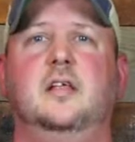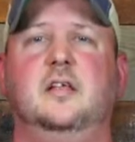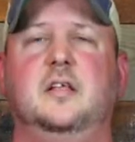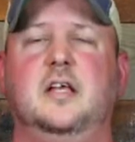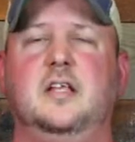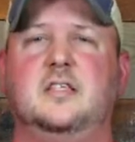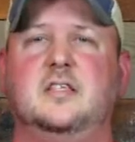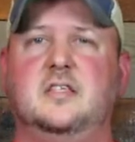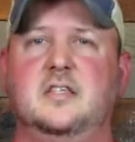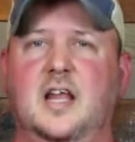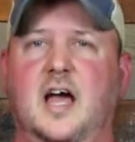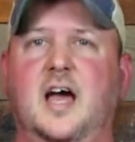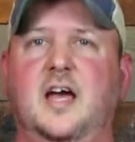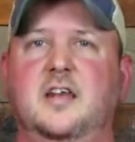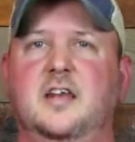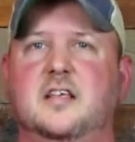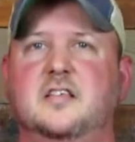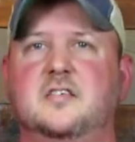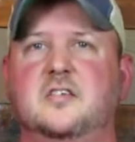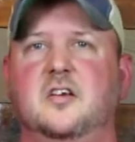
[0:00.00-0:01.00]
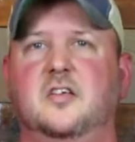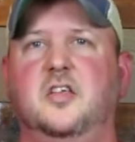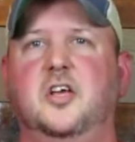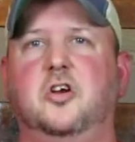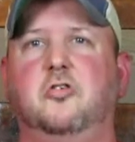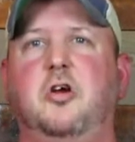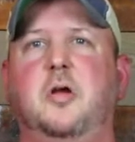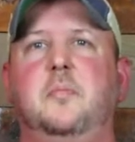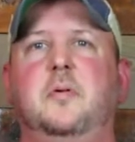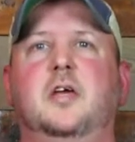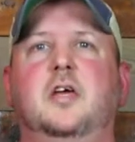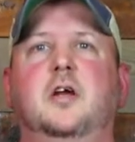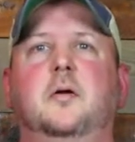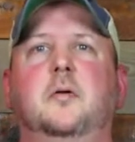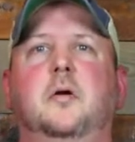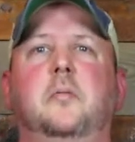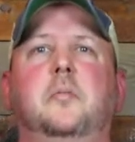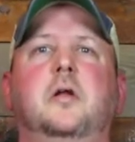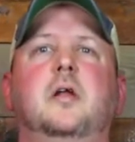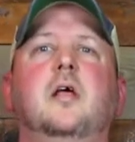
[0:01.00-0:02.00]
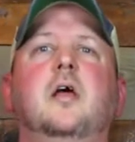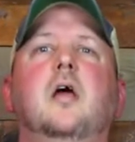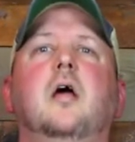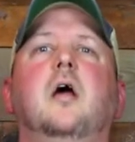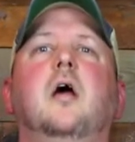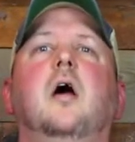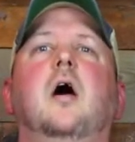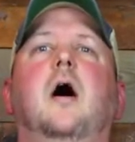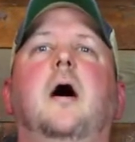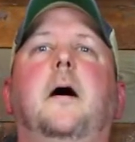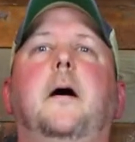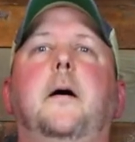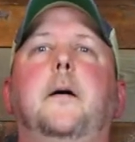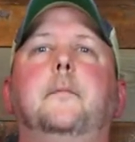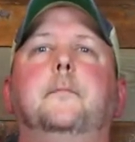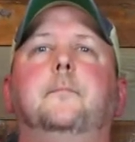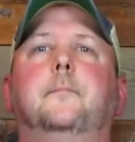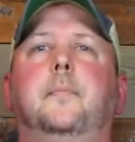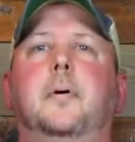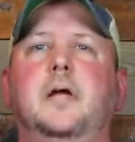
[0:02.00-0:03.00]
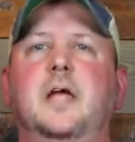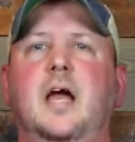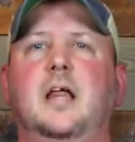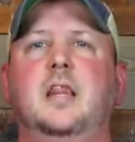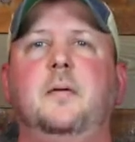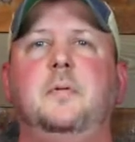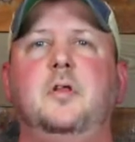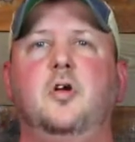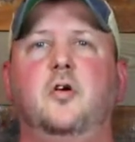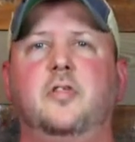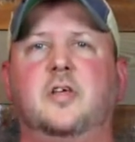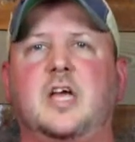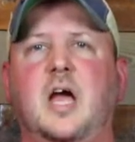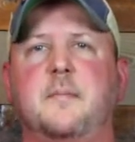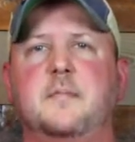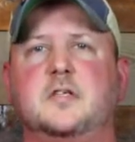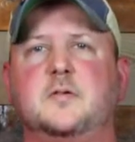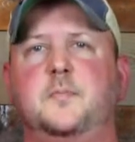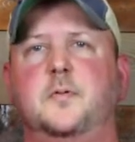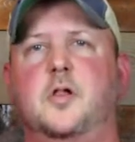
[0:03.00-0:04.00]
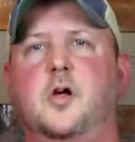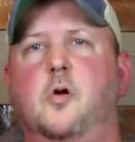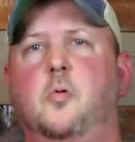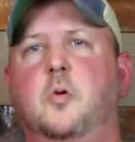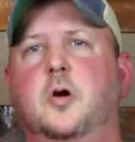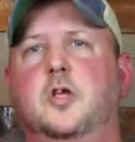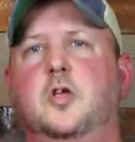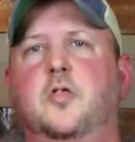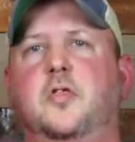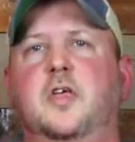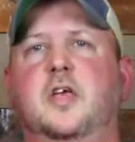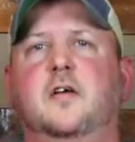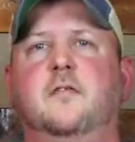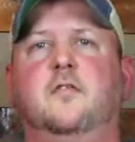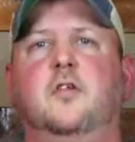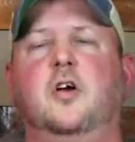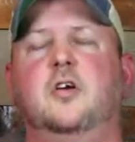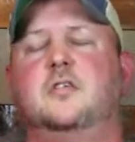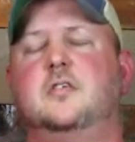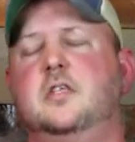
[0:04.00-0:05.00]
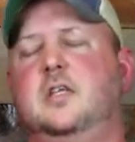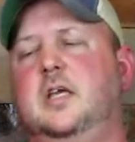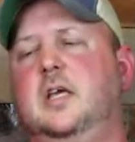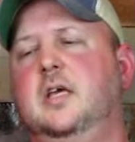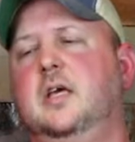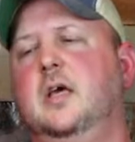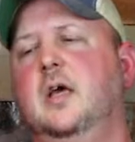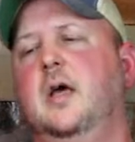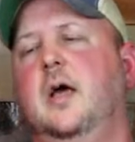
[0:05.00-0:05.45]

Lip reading: it's not necessarily a great beginner bourbon. But yeah, let me know in the comments below what you think of Larceny.